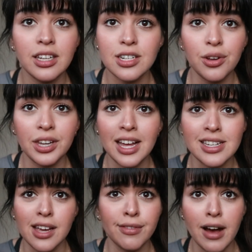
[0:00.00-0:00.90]
it only
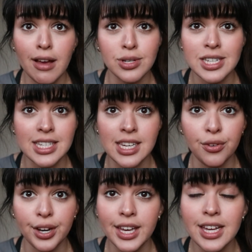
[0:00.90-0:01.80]
has like five or six
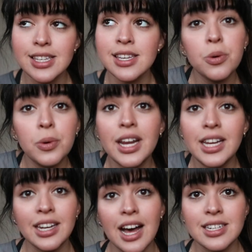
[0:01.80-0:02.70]
ingredients. I don't want
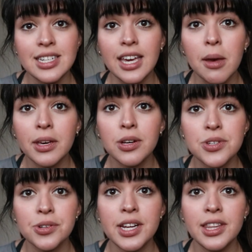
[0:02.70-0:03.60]
any nasty
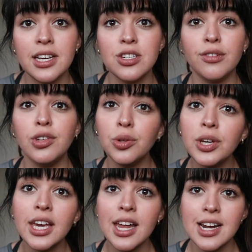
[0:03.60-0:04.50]
chemicals or anything, so if you're
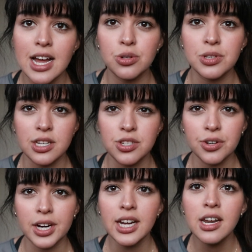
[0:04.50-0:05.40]
looking at a natural
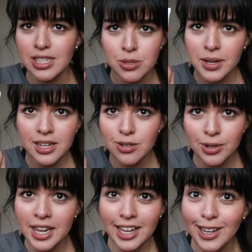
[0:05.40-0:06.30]
sunscreen, this one is
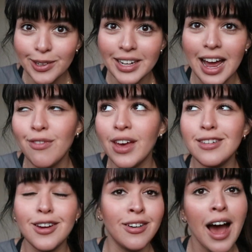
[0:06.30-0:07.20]
really good. I found
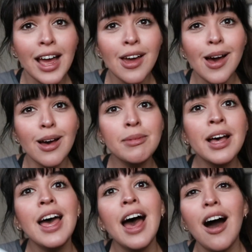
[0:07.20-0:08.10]
it on iHerb.
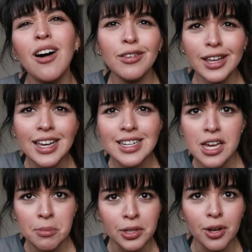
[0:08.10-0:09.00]
I'll link it
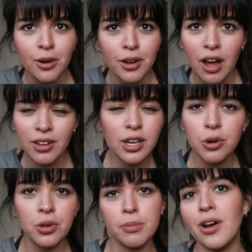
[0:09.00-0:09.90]
down below. I'll link
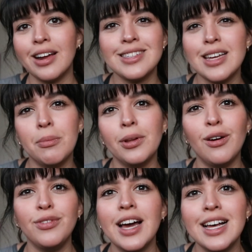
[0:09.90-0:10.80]
all the products down below
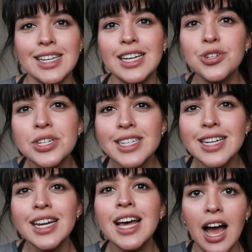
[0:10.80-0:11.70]
if you guys are
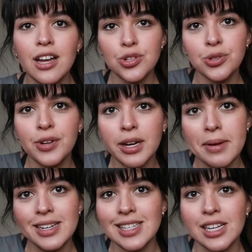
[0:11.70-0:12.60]
interested. I do
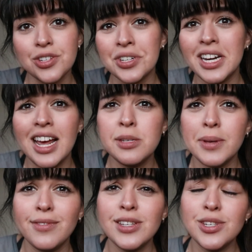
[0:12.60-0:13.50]
recommend a sunscreen. S
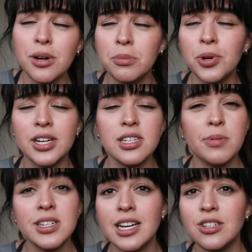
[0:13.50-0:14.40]
P F is so important to
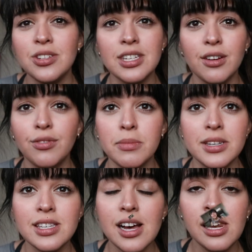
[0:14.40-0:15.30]
protect your skin from the
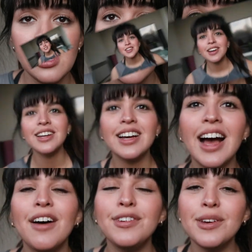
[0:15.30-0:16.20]
sun. So
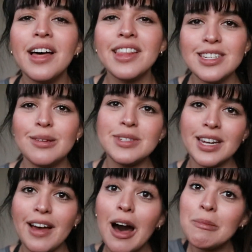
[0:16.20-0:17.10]
a few other tips that
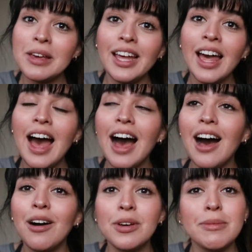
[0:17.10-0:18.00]
have helped me
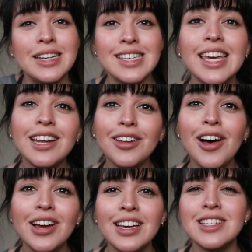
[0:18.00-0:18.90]
uh, with my skin a
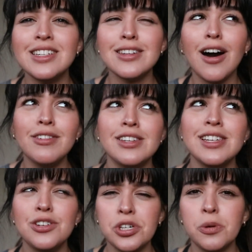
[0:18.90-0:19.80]
lot is
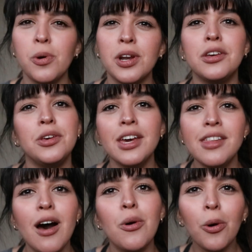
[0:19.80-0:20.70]
obviously drink water. You hear
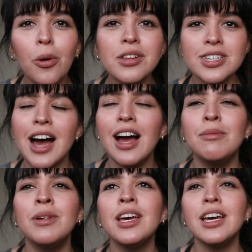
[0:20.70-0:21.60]
that all the time.